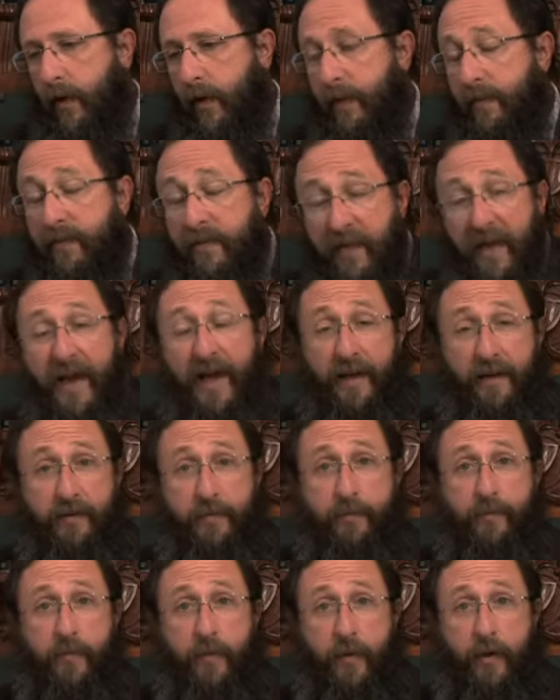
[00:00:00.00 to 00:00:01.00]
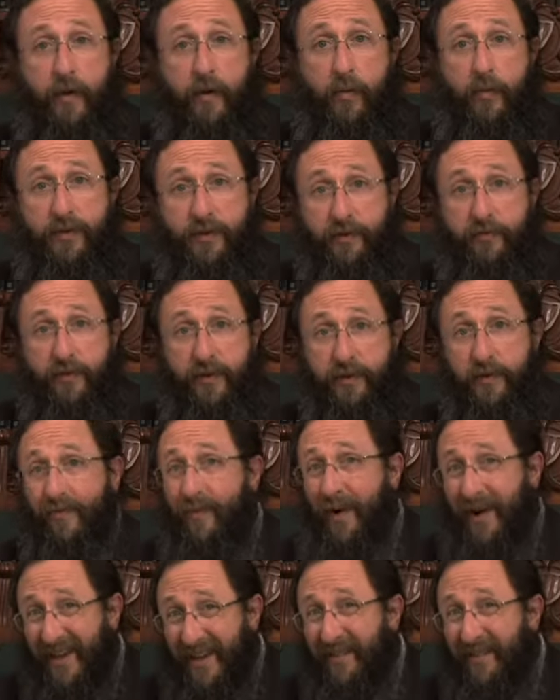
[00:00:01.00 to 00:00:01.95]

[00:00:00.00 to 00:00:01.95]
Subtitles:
And that was the reason why,